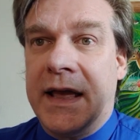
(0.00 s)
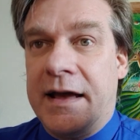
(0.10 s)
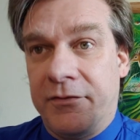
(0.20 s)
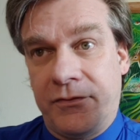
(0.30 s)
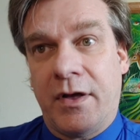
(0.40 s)

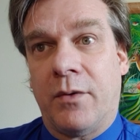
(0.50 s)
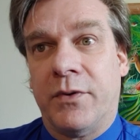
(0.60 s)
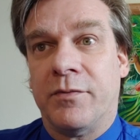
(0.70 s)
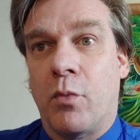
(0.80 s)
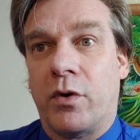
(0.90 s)
if there
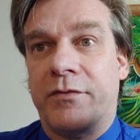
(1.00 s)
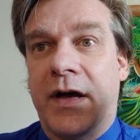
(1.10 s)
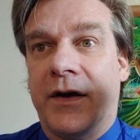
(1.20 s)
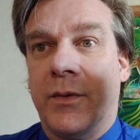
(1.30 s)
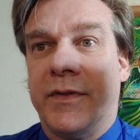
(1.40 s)
was more
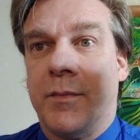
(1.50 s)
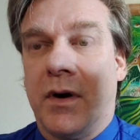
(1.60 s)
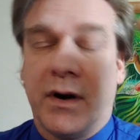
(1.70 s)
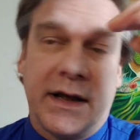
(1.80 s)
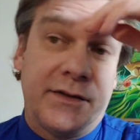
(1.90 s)
value in the
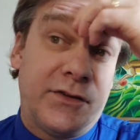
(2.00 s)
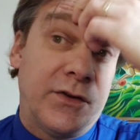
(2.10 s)
markets.